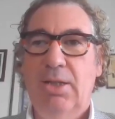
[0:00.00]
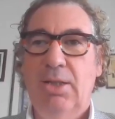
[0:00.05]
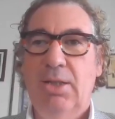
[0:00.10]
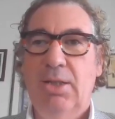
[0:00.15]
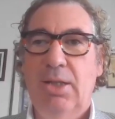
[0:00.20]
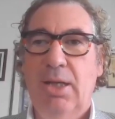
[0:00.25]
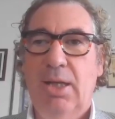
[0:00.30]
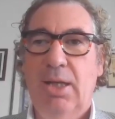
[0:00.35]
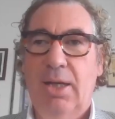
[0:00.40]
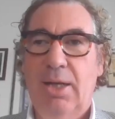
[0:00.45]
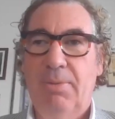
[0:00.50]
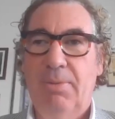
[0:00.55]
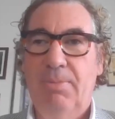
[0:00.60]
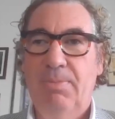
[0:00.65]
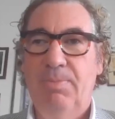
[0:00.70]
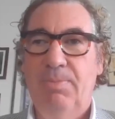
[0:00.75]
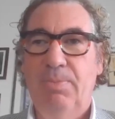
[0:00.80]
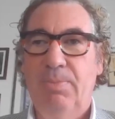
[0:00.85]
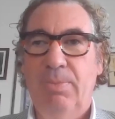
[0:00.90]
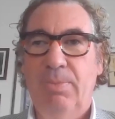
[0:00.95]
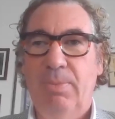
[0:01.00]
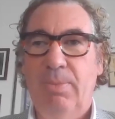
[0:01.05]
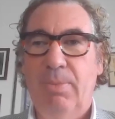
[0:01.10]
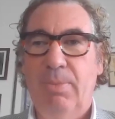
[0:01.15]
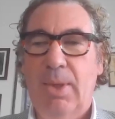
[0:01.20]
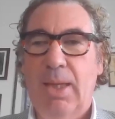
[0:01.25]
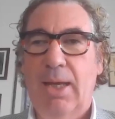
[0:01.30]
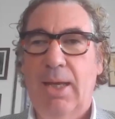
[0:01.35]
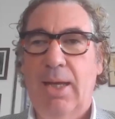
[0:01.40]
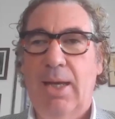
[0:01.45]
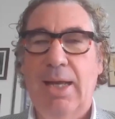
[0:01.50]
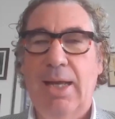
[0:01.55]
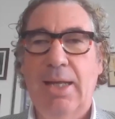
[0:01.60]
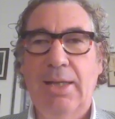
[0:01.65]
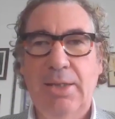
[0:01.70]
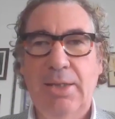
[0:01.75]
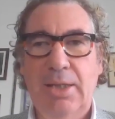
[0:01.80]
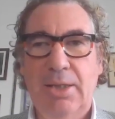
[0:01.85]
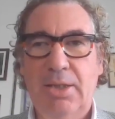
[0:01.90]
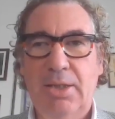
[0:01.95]
And
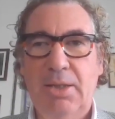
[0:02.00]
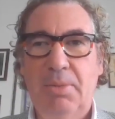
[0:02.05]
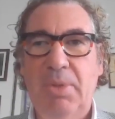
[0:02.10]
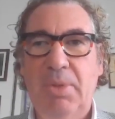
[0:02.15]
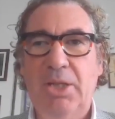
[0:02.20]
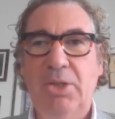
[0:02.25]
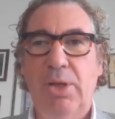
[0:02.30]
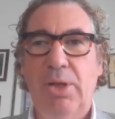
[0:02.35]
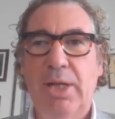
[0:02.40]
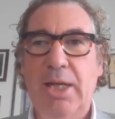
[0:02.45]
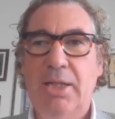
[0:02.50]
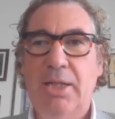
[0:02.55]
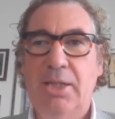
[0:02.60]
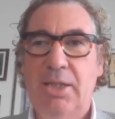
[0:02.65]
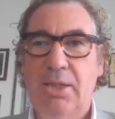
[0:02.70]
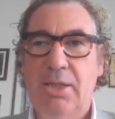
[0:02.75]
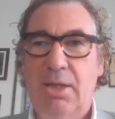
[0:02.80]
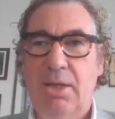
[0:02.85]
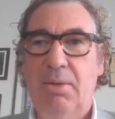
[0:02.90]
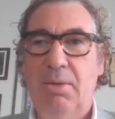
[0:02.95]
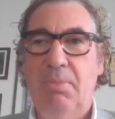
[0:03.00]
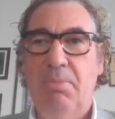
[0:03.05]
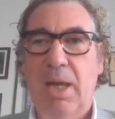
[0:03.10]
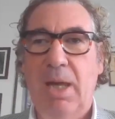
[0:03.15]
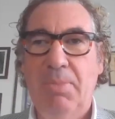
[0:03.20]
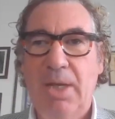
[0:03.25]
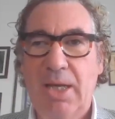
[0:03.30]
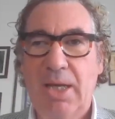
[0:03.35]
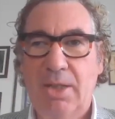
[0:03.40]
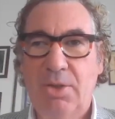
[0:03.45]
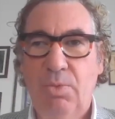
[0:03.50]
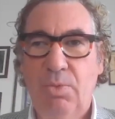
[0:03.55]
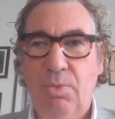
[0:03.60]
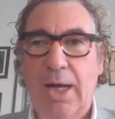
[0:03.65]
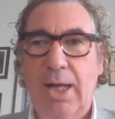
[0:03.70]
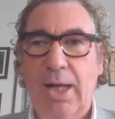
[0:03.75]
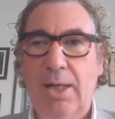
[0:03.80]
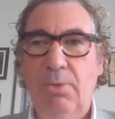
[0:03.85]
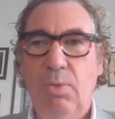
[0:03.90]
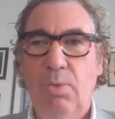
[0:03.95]
the Middle East maybe as
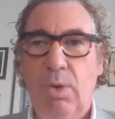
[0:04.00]
well.